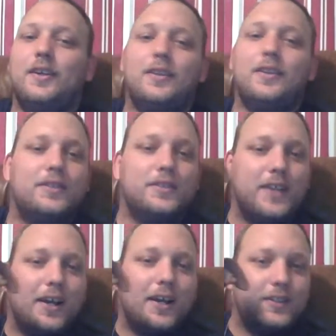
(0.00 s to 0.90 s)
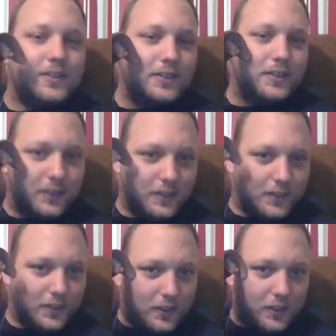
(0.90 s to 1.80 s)
this is Dallas,
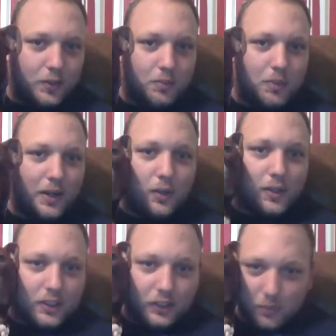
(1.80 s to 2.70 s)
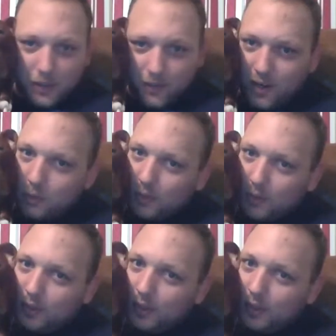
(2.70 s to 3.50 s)
my new addition to my family.